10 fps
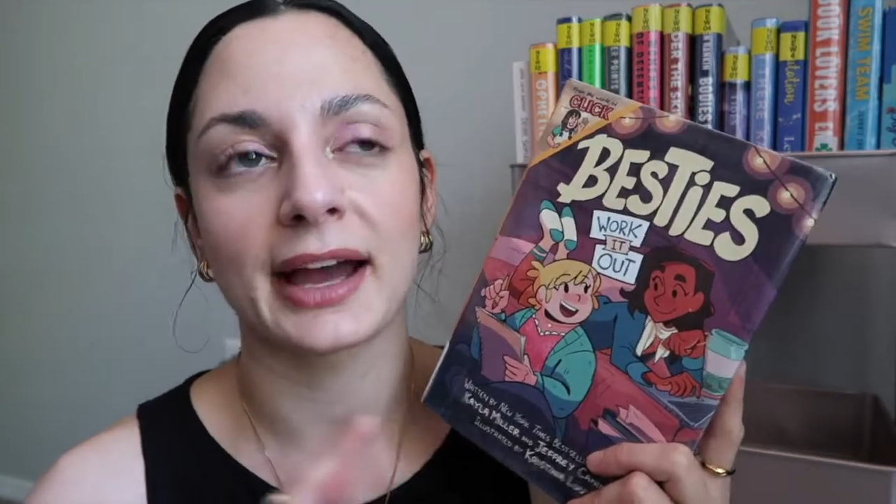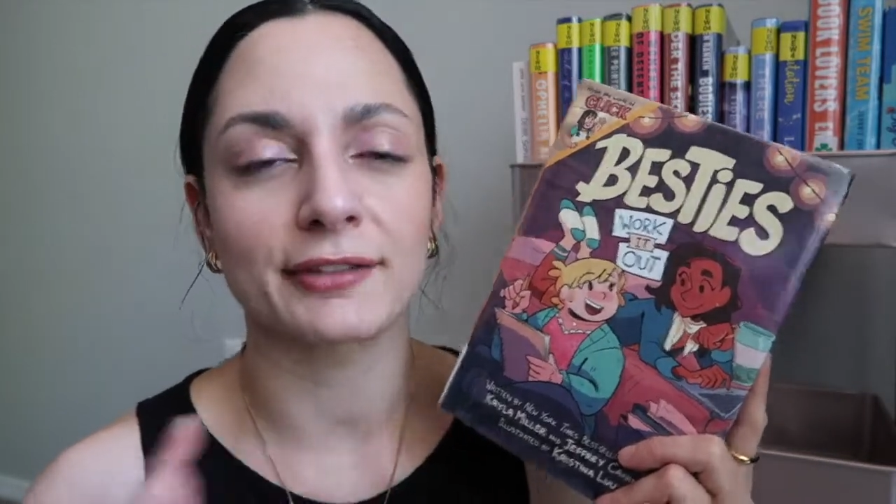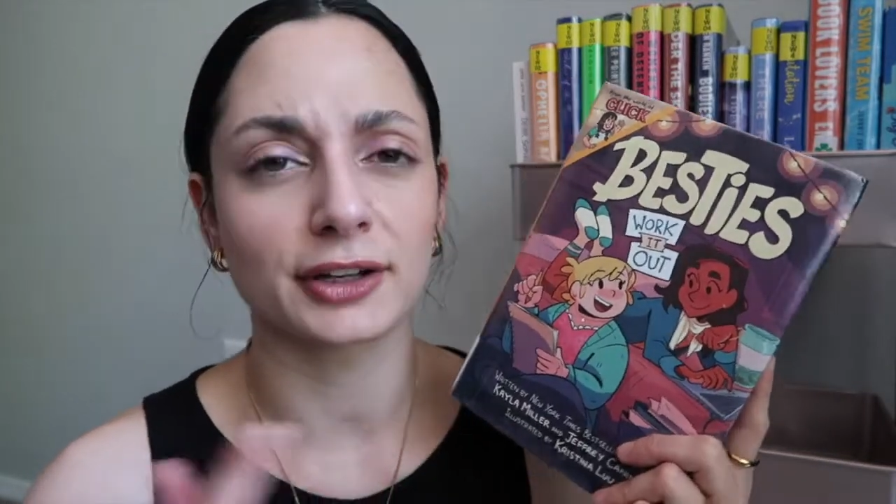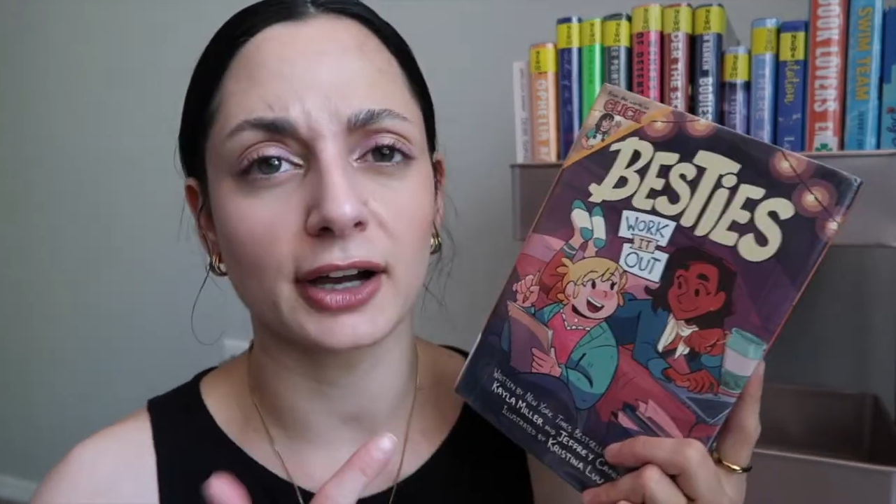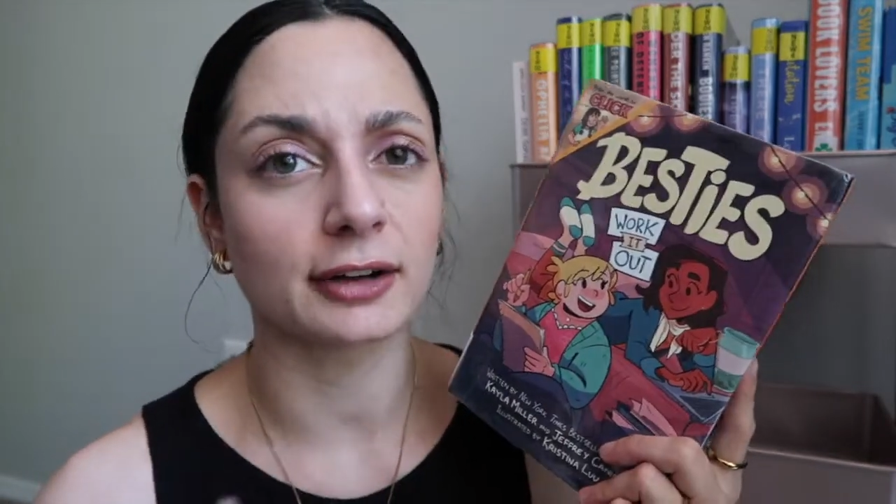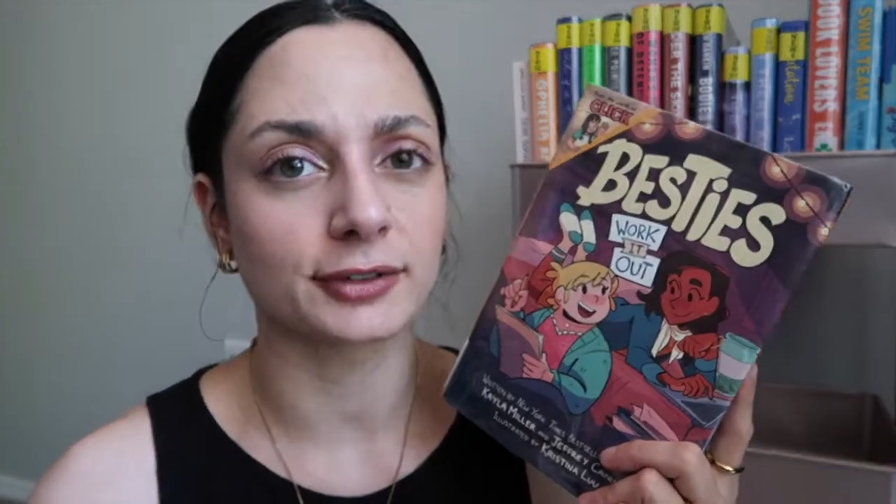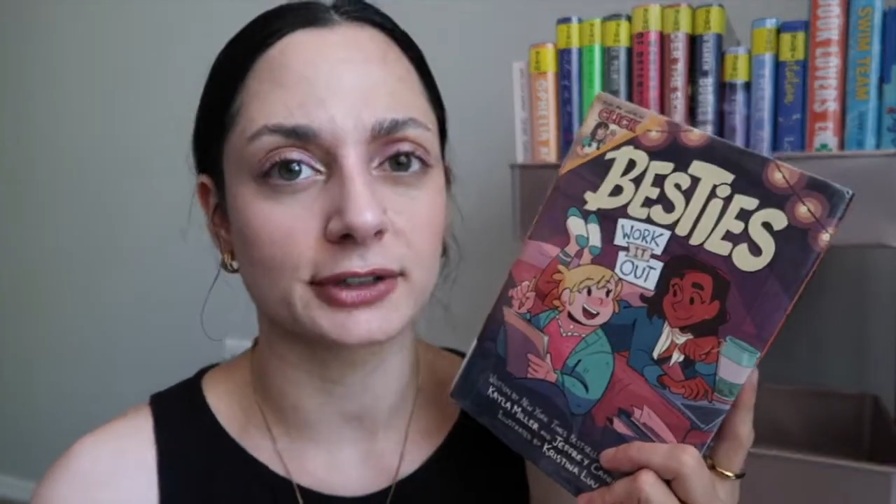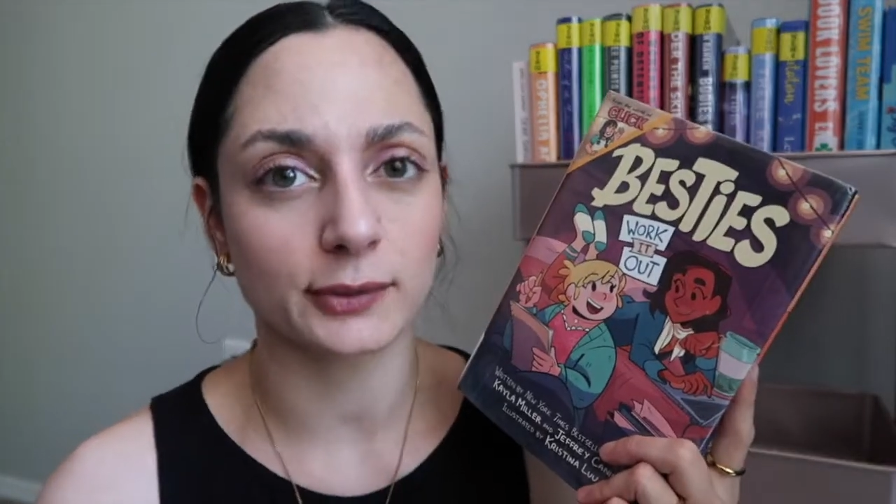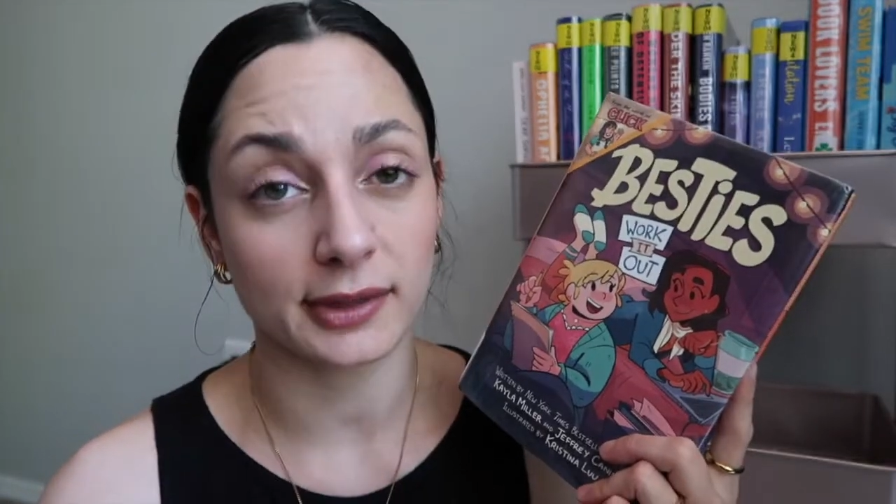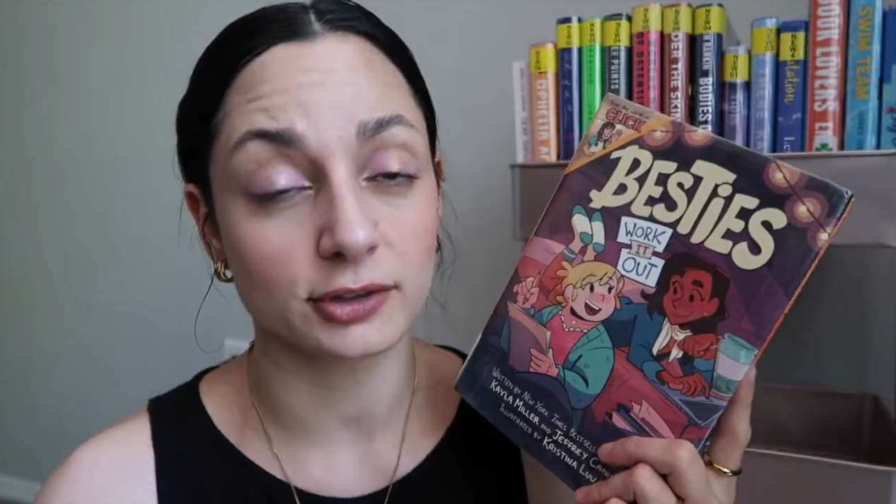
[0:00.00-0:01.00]
having conflict
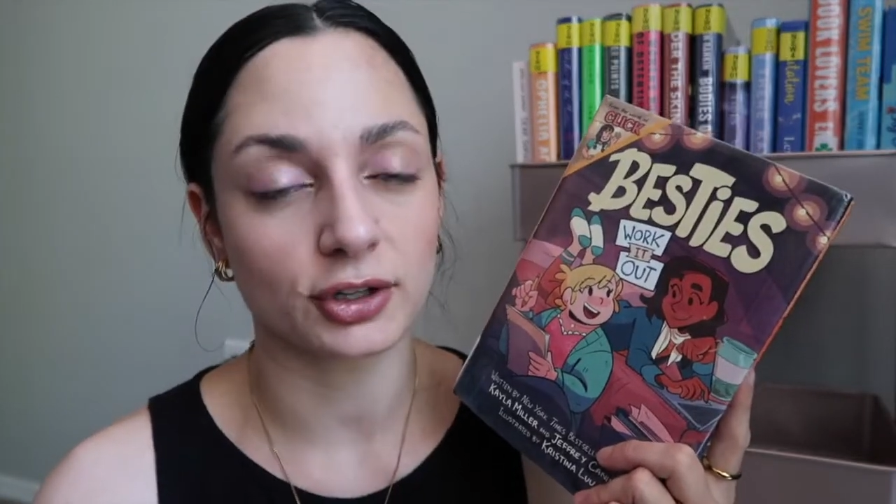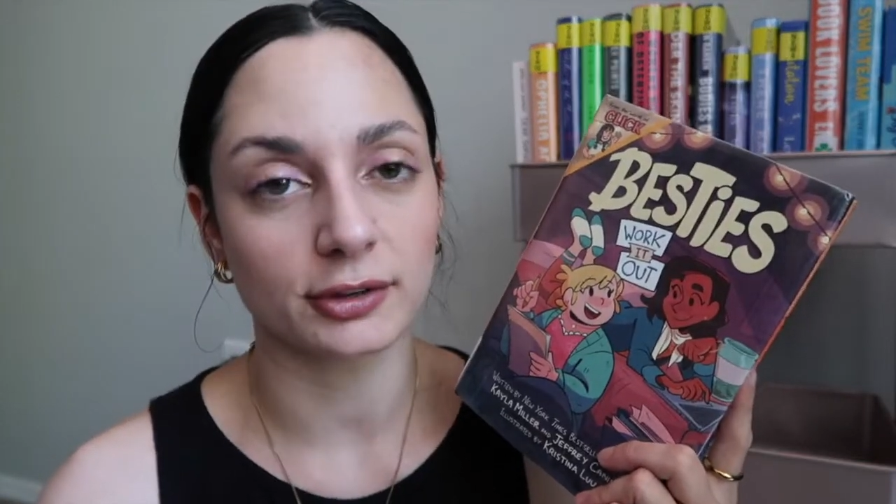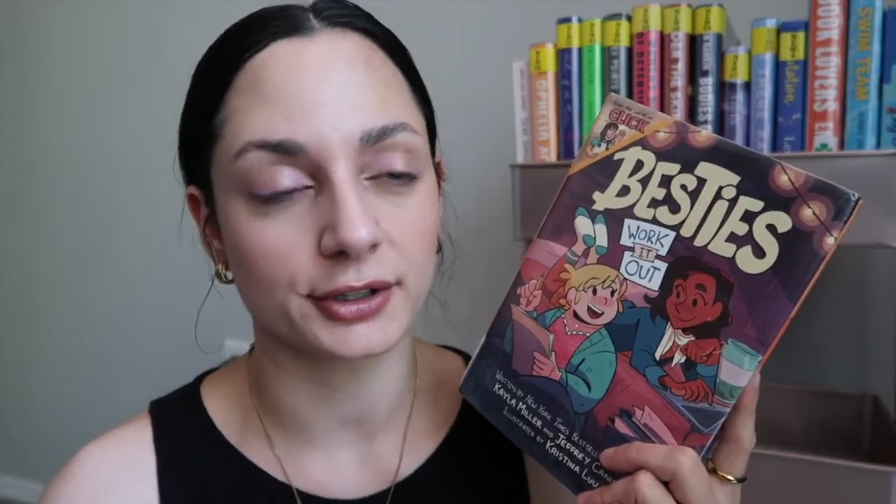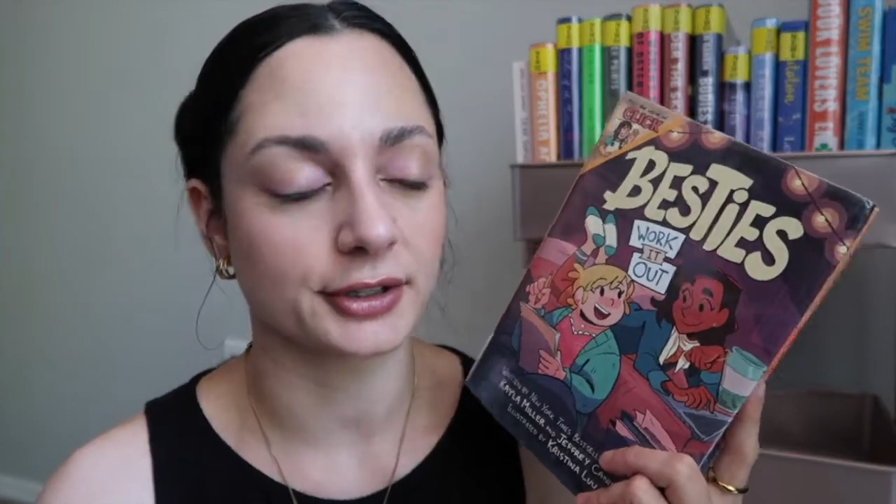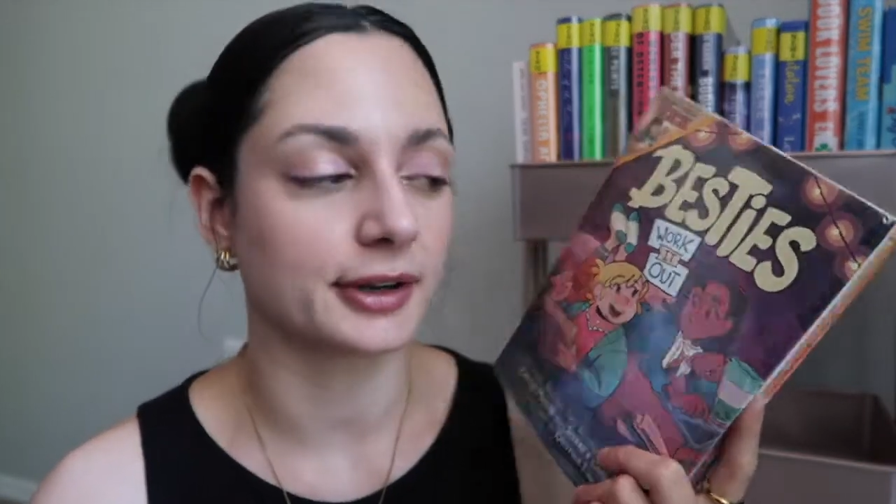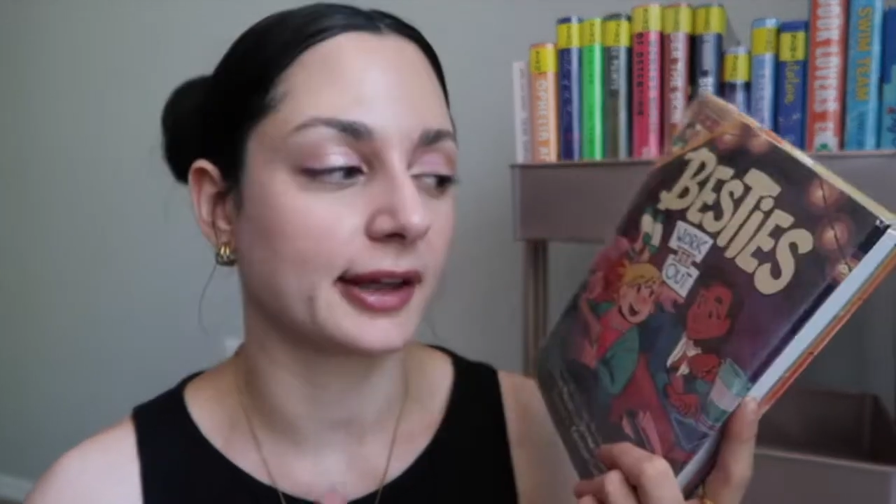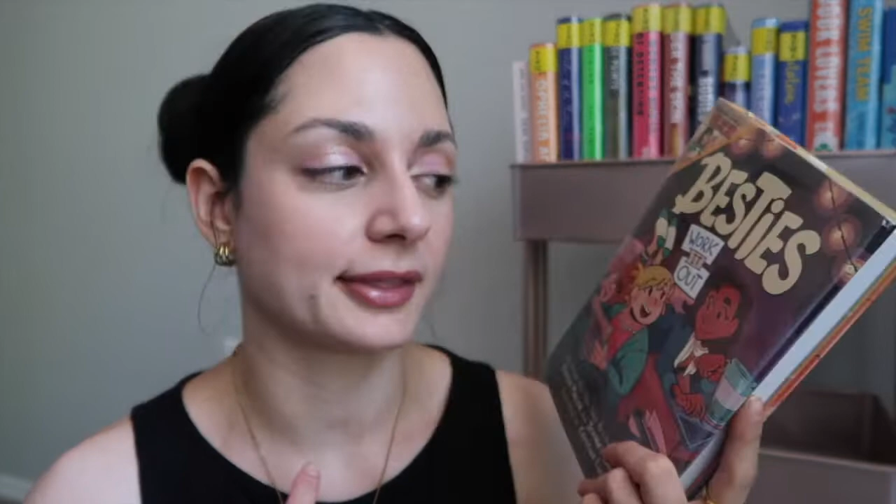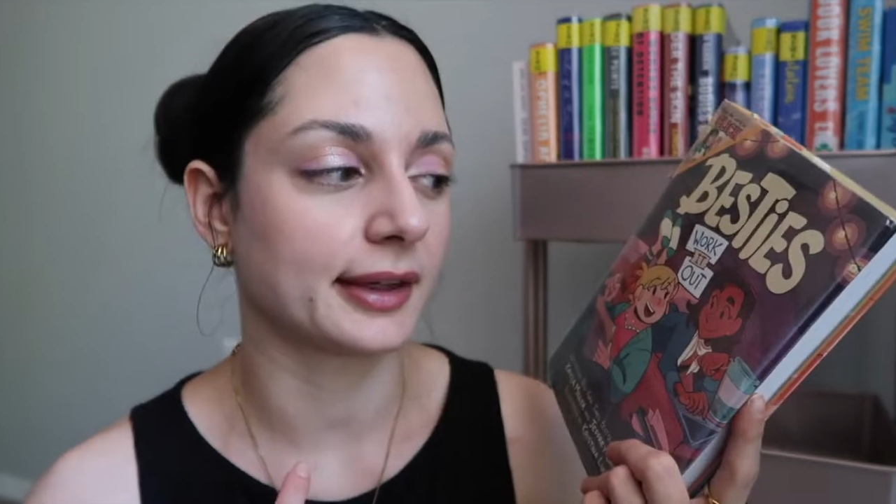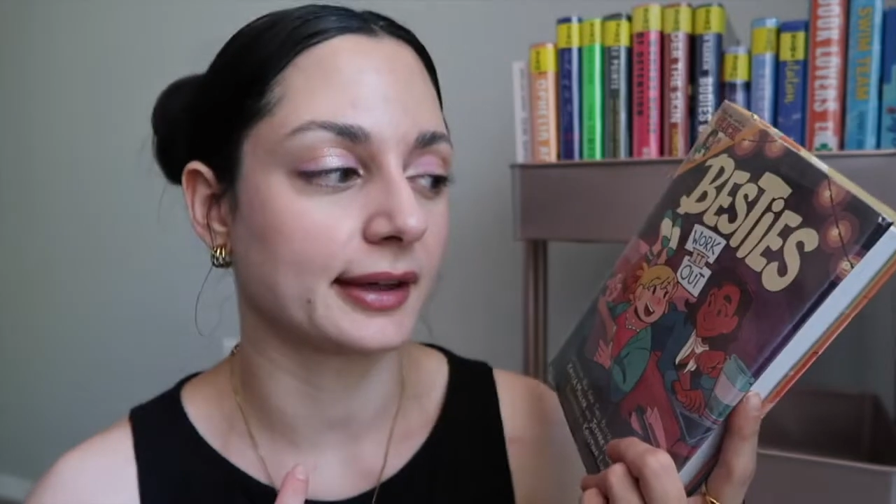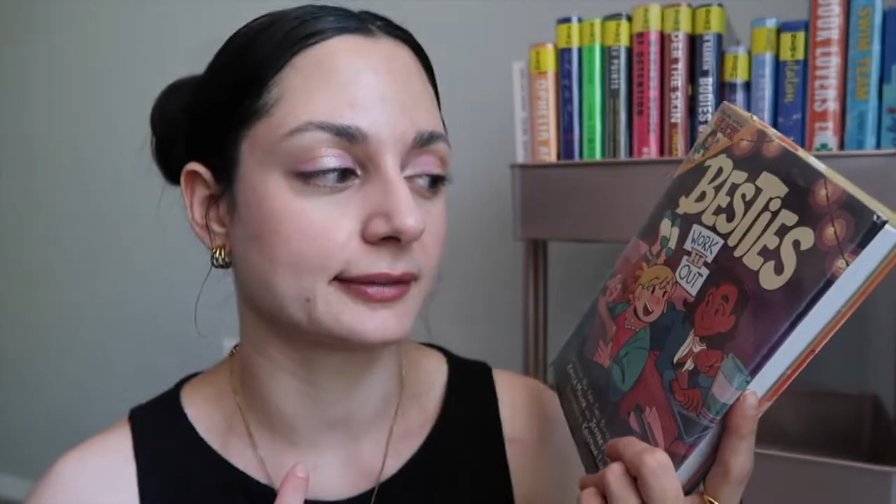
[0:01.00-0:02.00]
with each other
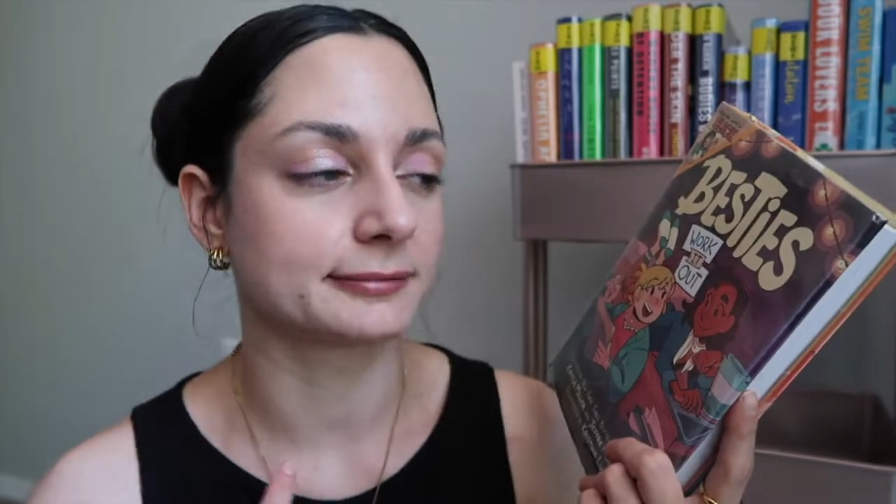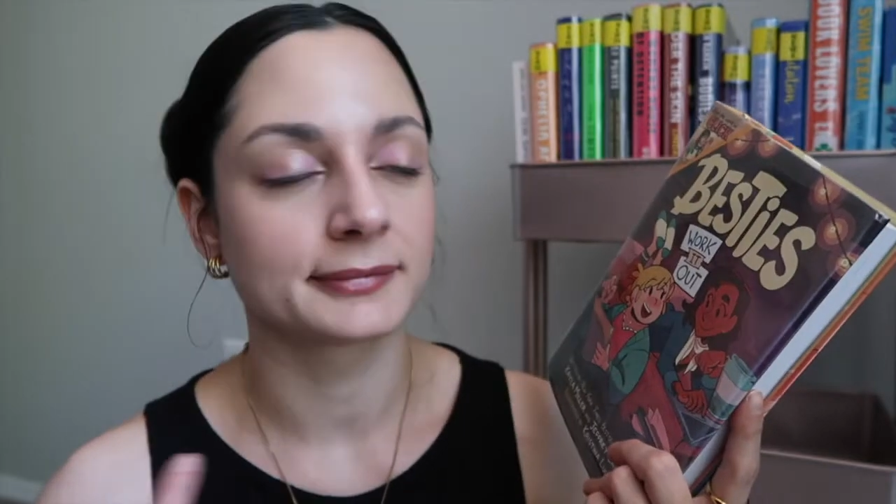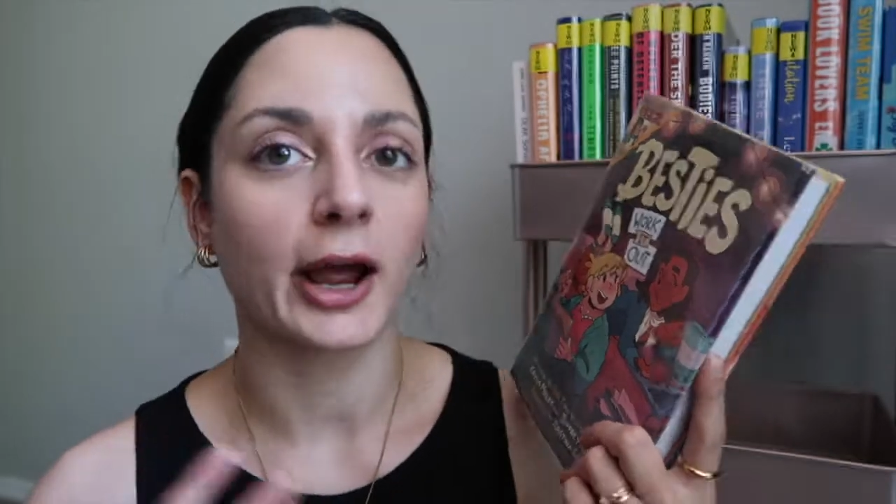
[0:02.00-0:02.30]
and then